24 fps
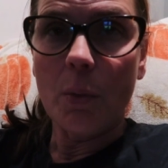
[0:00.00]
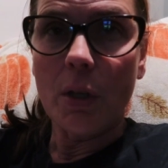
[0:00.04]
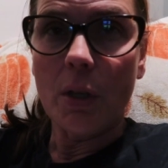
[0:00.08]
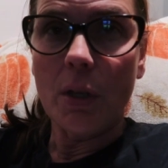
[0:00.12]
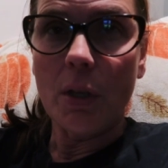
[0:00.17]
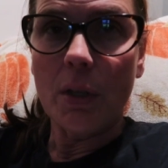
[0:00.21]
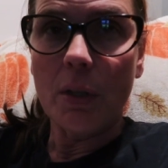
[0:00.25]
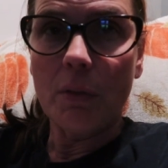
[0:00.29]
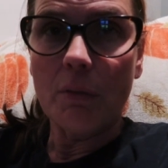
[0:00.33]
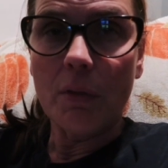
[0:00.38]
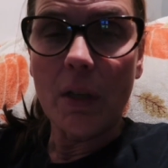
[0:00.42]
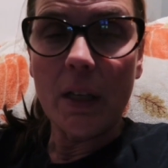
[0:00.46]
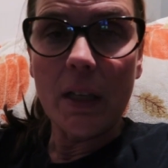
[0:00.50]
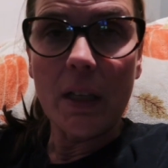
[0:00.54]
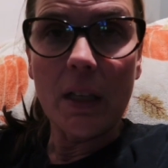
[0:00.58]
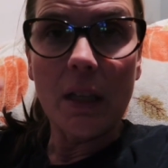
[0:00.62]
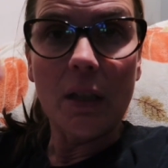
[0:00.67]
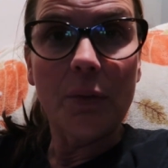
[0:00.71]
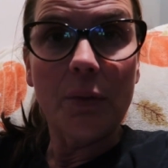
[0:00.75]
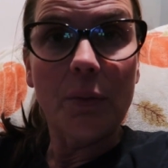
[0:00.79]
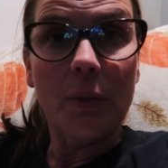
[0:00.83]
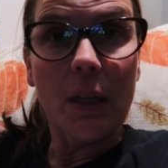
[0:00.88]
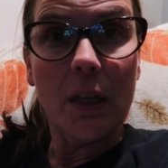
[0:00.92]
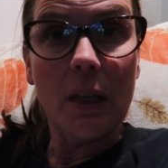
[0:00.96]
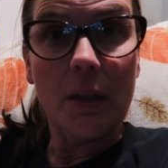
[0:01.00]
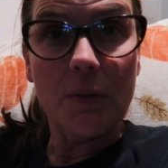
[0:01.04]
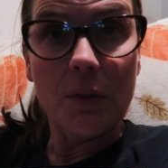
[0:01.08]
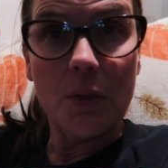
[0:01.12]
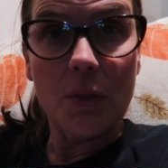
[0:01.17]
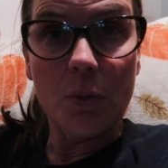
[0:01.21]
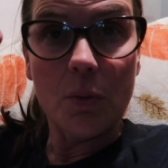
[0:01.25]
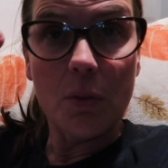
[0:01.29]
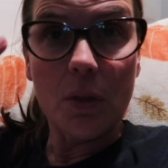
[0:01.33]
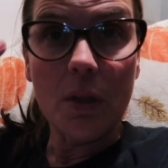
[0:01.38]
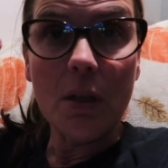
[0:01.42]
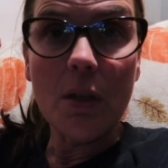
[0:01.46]
we're going to run it if we have
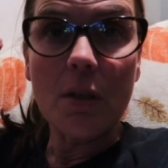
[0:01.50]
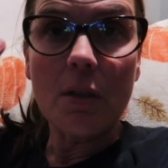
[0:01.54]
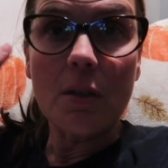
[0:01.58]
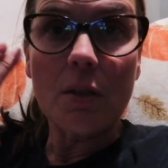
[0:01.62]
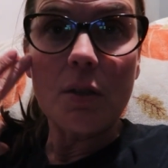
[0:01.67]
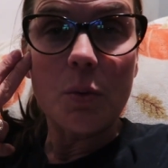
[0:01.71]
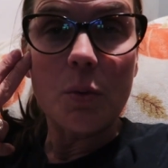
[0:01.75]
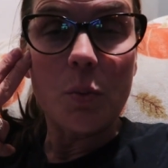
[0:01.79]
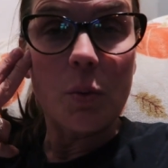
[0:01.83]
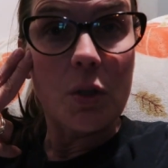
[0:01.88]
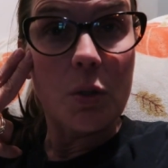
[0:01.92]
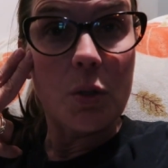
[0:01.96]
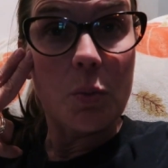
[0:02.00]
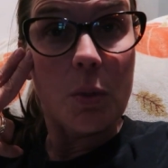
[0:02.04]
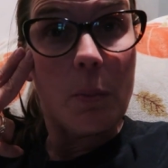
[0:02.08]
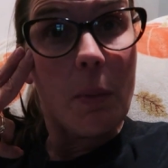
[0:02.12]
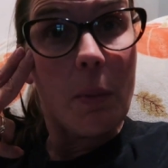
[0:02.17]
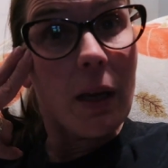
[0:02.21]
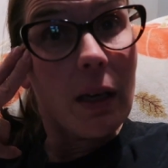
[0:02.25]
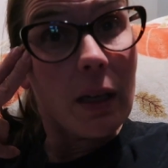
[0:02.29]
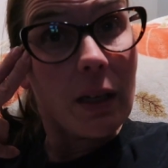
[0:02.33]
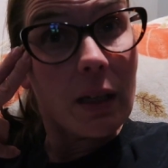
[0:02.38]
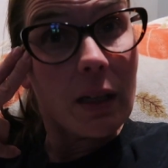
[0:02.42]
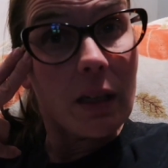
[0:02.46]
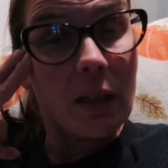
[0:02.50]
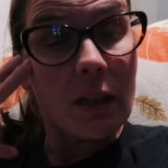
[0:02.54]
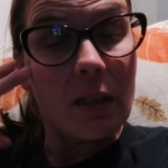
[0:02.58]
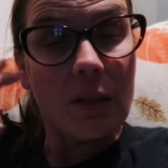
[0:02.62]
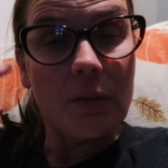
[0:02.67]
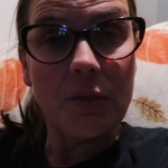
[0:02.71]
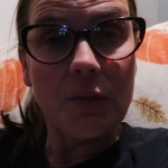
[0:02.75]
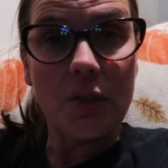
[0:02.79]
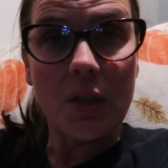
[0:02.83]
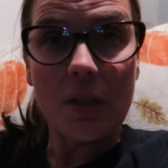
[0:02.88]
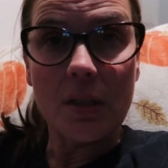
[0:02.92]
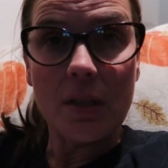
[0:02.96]
two litters which we might
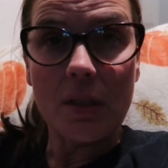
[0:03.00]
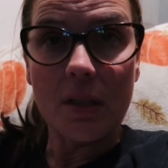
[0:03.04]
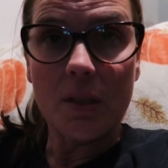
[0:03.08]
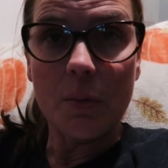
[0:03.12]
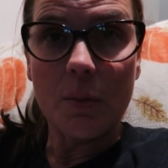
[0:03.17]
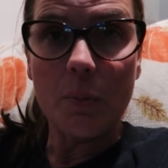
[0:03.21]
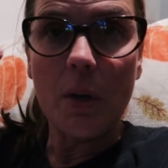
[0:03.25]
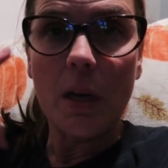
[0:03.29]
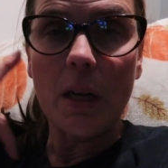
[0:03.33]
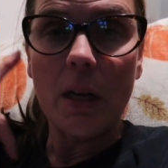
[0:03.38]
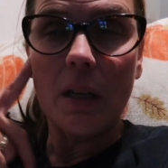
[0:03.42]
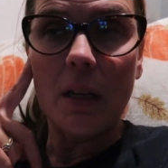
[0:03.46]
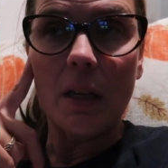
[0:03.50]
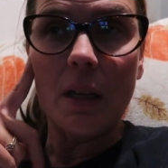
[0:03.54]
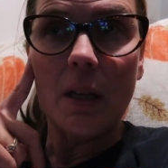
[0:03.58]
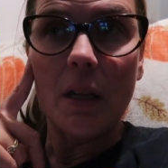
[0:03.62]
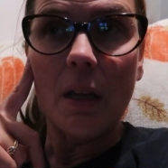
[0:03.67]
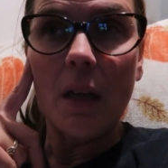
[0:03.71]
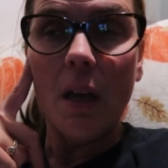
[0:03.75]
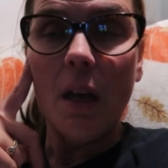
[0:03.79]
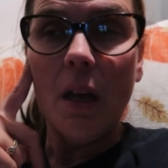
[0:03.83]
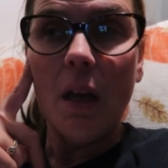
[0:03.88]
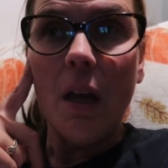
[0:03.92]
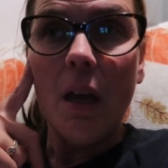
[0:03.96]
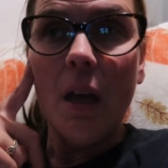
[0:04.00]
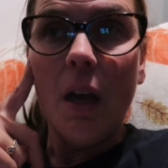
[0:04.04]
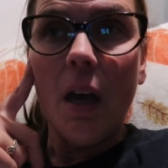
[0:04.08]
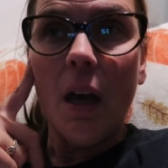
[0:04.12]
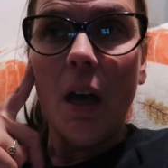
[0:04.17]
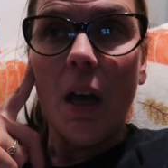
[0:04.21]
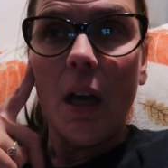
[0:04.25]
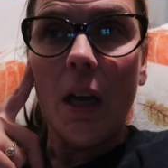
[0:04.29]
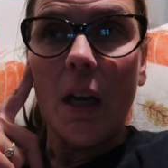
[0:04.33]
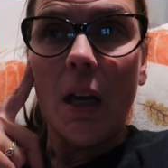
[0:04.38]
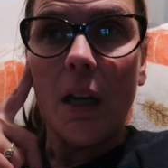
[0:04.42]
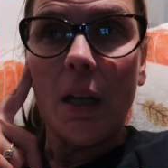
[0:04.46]
if Cheska's pregnant
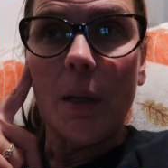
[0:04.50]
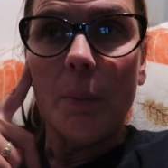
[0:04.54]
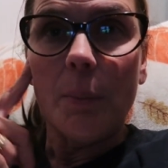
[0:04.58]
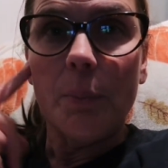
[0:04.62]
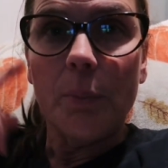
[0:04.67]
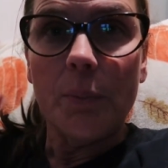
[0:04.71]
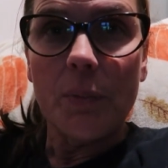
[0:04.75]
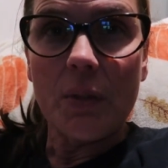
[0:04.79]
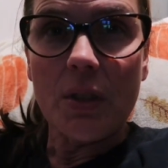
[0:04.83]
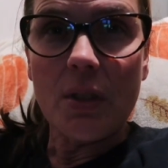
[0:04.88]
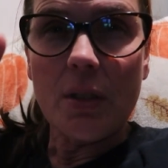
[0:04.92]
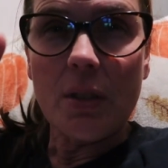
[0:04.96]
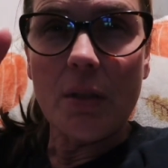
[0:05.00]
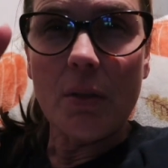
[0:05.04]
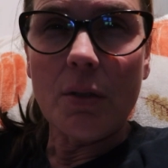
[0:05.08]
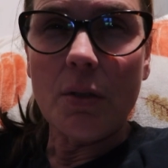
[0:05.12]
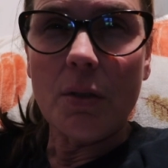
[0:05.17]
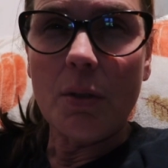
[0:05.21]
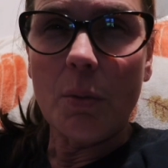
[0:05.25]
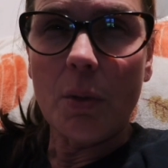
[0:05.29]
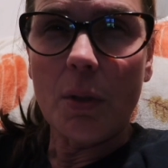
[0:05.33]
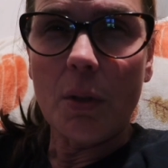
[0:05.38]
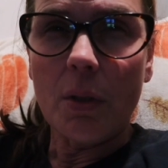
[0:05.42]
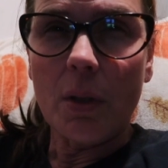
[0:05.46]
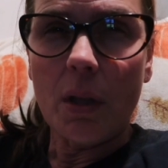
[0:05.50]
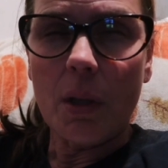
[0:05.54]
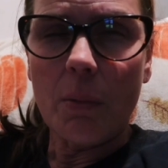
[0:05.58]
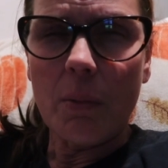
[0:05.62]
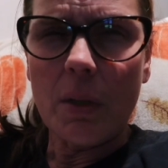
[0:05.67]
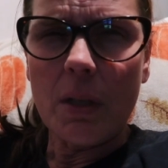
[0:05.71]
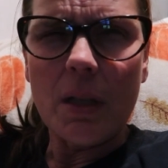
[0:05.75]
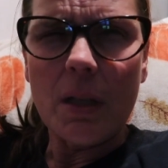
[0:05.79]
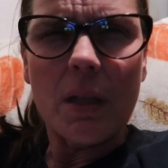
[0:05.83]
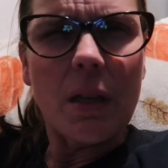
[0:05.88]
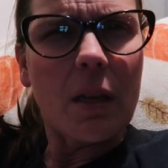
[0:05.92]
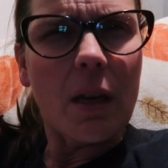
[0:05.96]
um, still too early
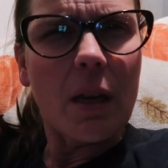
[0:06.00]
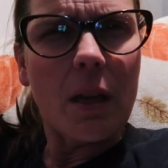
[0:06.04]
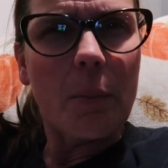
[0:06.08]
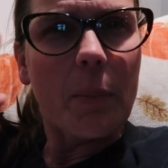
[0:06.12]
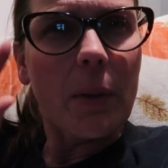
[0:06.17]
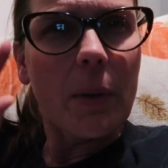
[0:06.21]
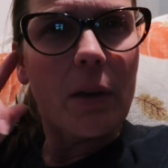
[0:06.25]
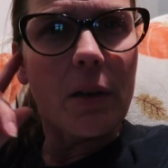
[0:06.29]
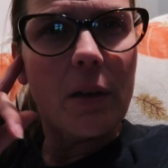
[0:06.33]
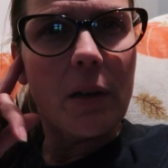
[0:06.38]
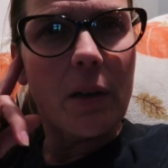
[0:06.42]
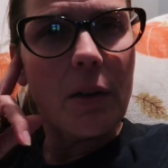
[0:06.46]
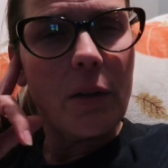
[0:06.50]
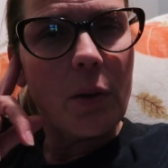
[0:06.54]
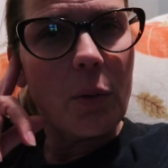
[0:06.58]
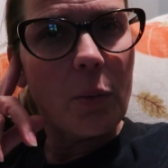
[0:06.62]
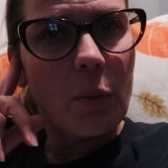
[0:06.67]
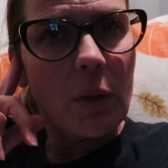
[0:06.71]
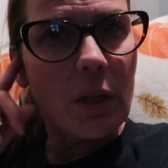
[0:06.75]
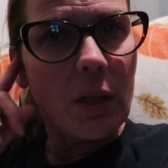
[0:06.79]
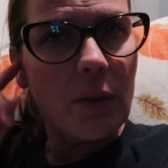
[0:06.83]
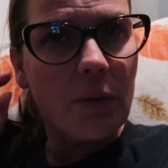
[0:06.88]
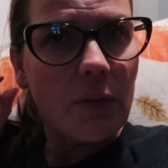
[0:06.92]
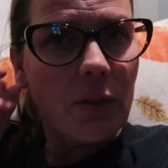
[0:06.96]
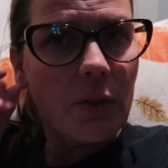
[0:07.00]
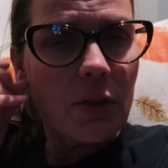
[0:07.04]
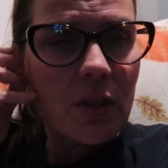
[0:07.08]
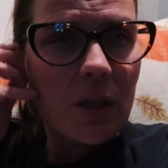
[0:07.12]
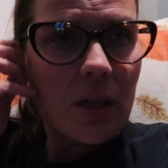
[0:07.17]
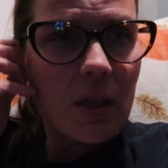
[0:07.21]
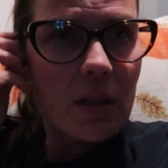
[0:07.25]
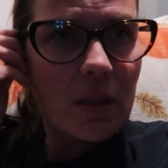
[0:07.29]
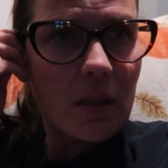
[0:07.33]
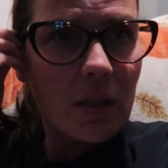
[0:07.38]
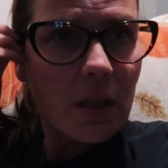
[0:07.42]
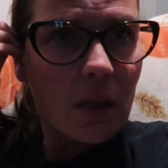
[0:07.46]
we need another, about another week for
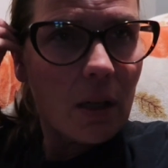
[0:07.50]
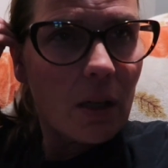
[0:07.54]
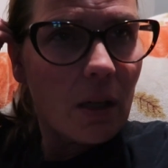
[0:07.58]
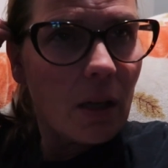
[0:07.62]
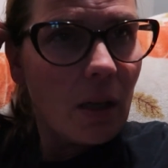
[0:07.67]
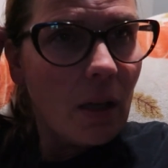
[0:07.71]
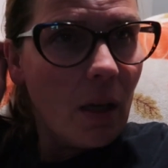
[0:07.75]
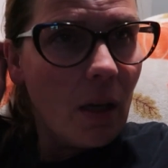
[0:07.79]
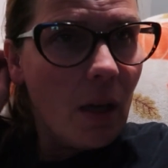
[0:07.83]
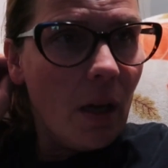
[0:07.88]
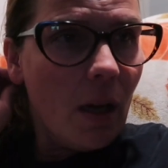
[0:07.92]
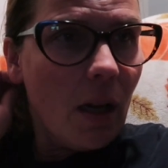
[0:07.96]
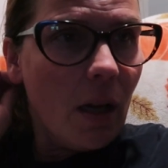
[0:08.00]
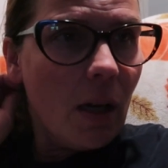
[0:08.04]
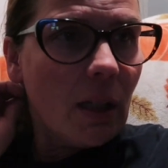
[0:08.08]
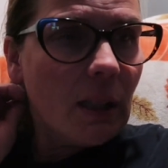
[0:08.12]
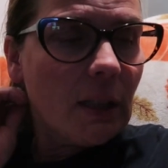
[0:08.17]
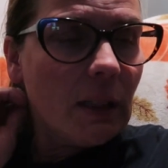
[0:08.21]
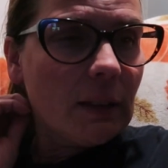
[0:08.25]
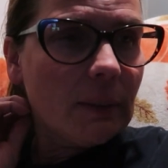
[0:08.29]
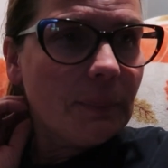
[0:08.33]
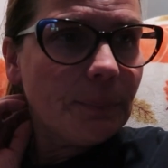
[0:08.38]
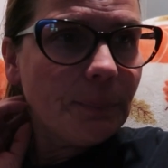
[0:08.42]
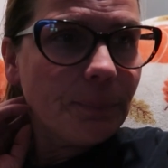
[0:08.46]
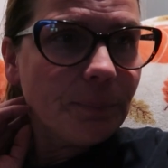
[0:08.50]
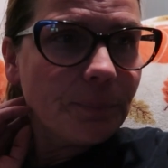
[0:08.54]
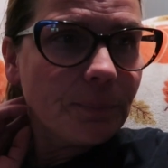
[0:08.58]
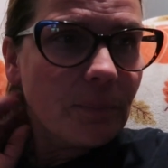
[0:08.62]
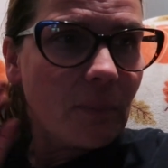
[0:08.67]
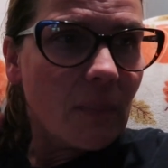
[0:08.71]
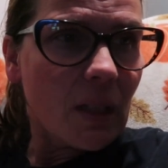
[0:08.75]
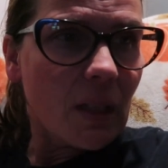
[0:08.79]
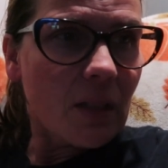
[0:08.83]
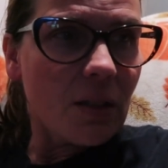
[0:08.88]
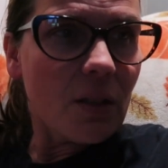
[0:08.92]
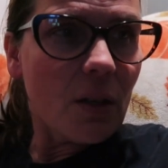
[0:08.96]
Cheska um,
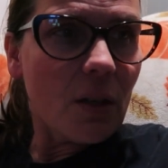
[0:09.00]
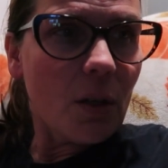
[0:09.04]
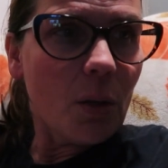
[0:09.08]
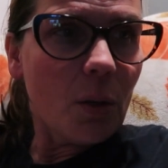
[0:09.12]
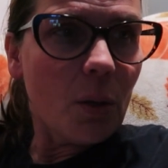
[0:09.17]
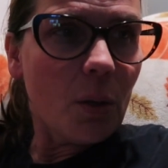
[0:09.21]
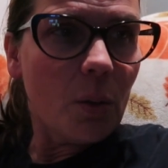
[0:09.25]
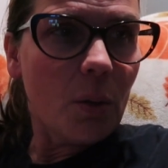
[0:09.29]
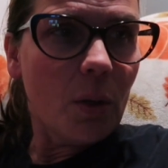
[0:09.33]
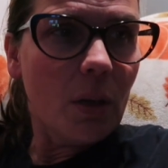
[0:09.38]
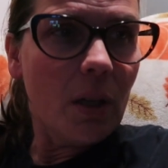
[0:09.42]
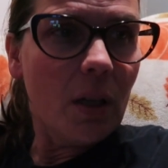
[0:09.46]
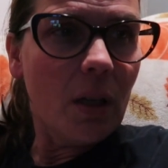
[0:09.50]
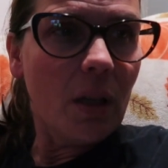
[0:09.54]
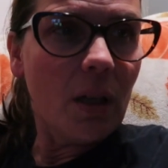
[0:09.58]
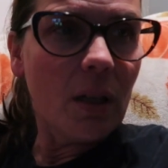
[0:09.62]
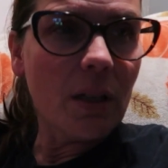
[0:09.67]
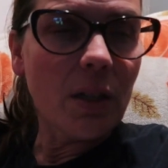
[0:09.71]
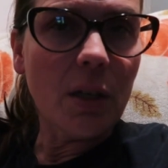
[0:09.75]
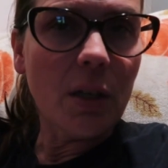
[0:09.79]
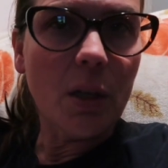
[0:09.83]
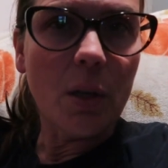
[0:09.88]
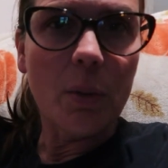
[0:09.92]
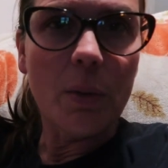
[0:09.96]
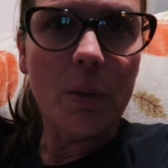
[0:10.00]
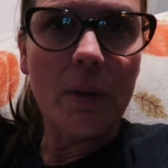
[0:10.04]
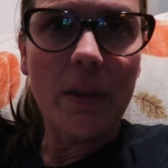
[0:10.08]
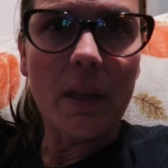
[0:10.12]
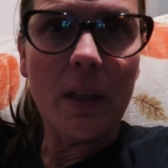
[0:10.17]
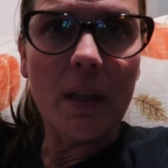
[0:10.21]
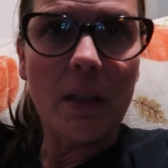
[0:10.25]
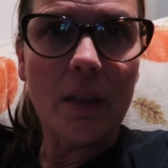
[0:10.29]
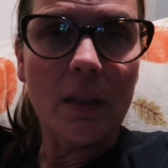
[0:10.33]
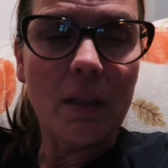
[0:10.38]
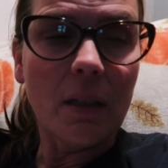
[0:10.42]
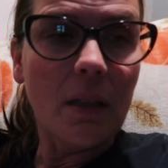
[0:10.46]
so you know and
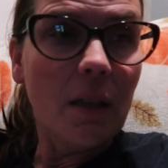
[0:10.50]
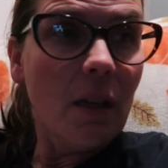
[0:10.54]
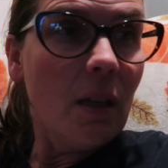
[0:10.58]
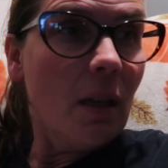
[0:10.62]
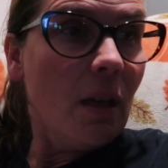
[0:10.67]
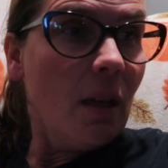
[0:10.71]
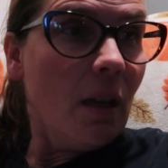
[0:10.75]
then